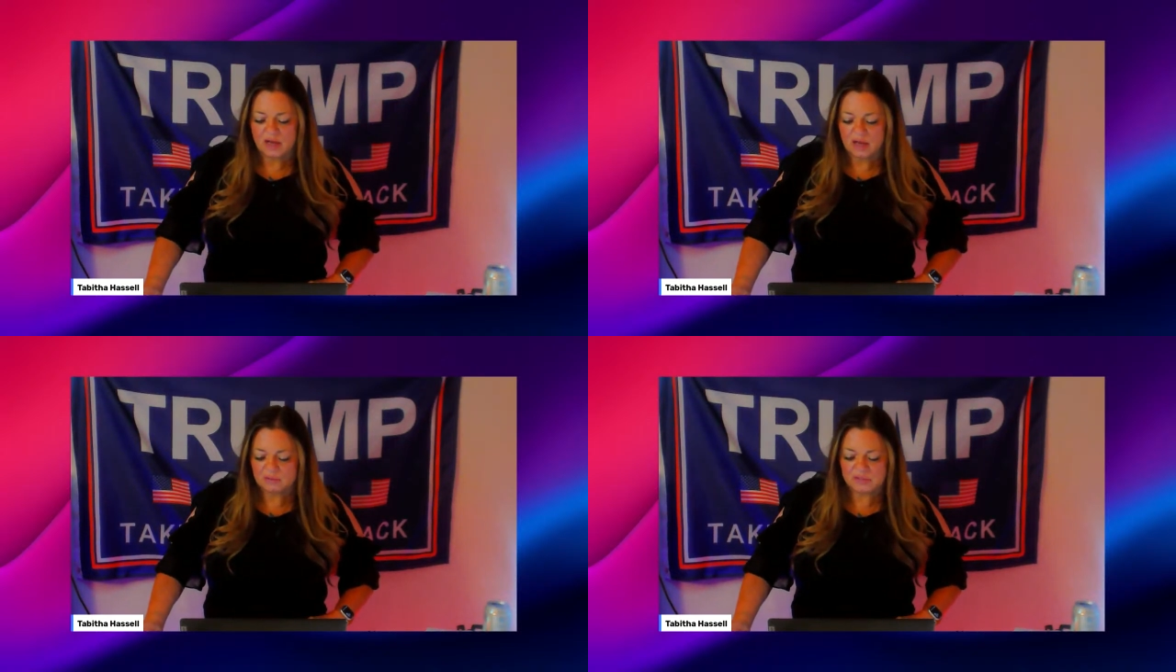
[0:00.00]

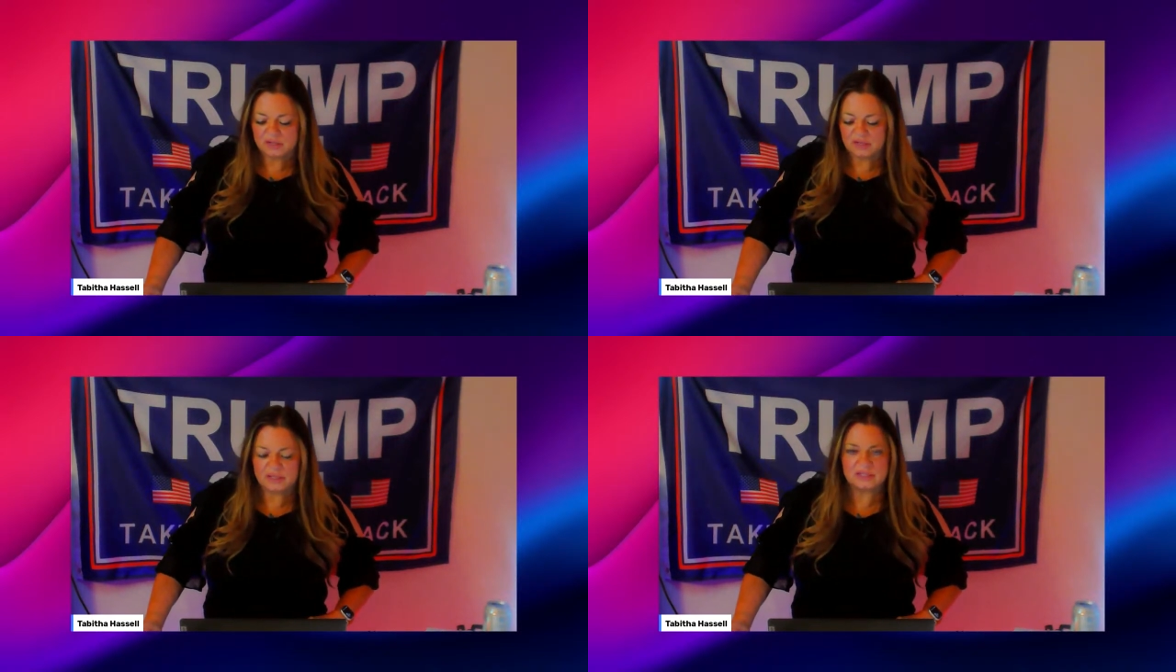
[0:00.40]
I was
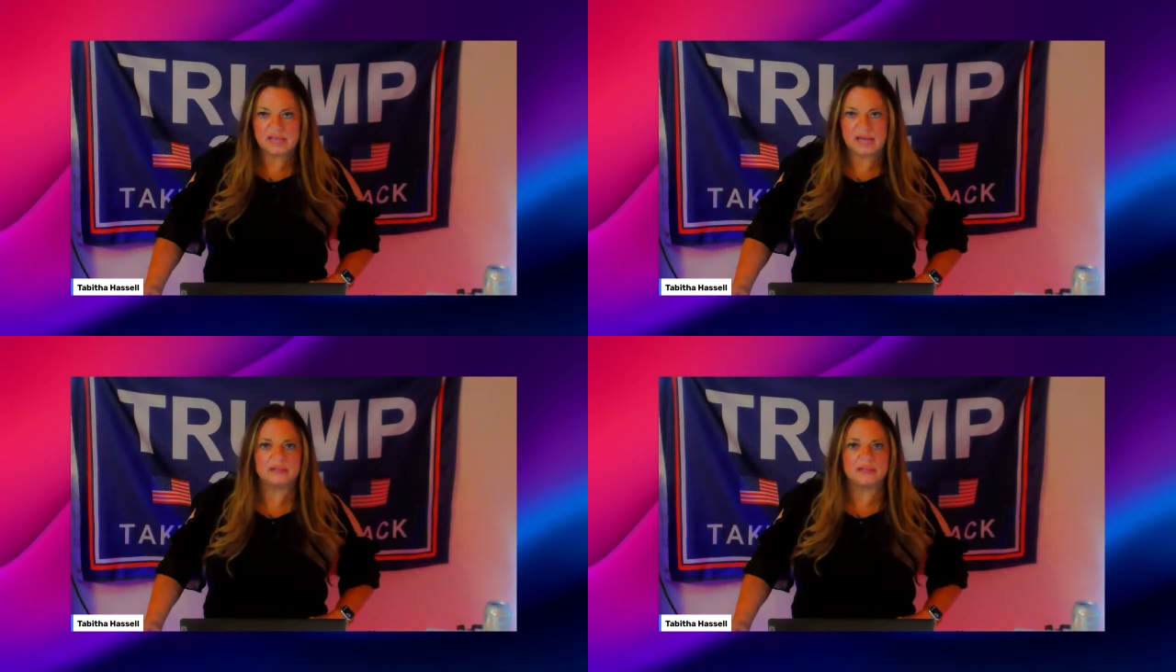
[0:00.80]
thinking
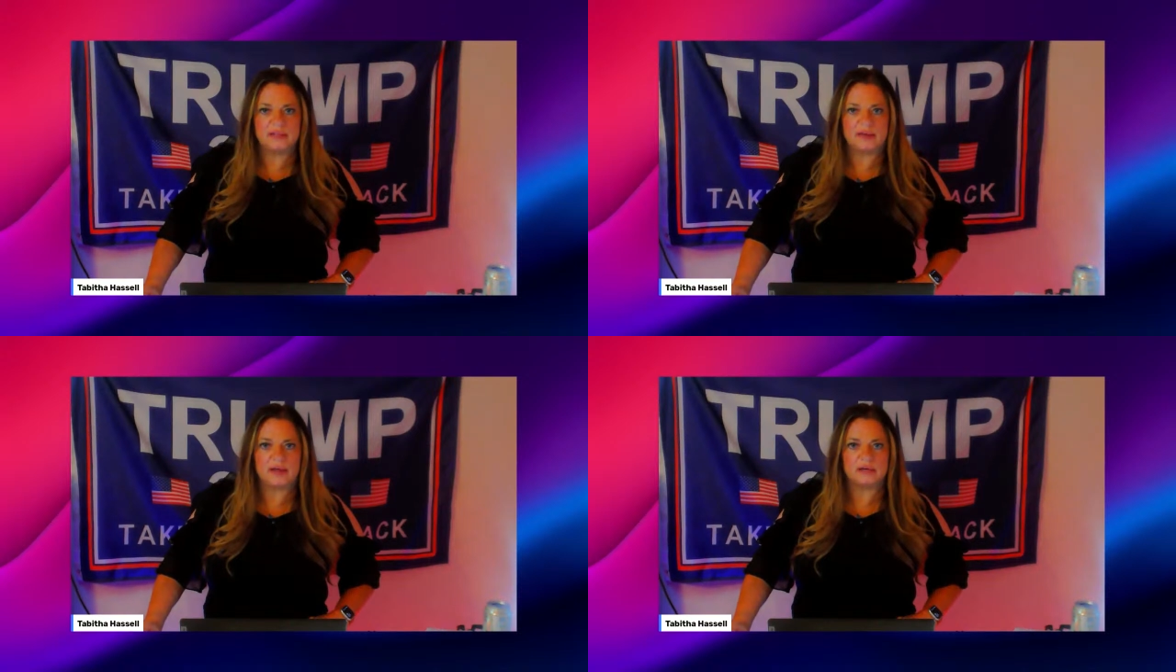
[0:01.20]
exactly
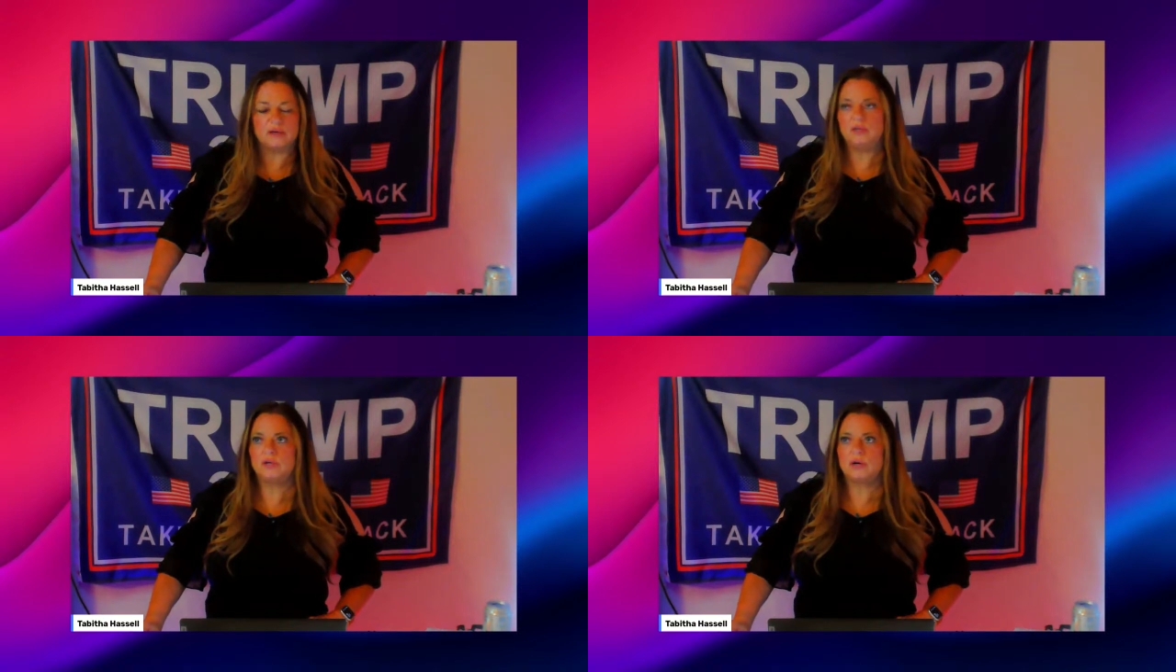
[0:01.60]

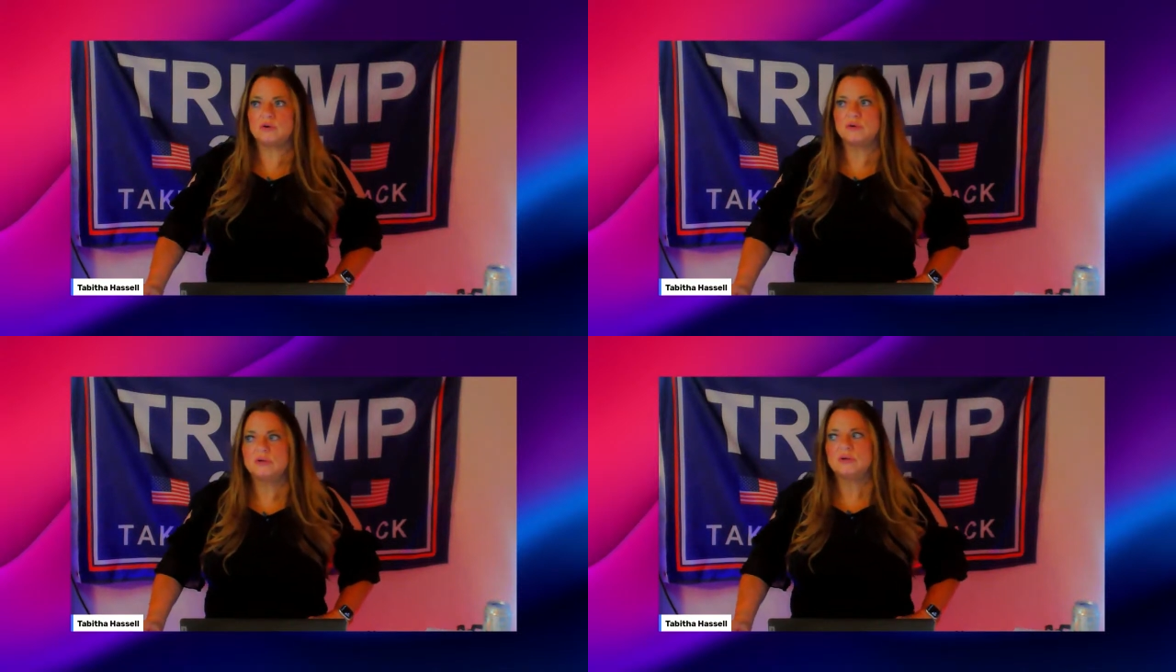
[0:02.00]
that.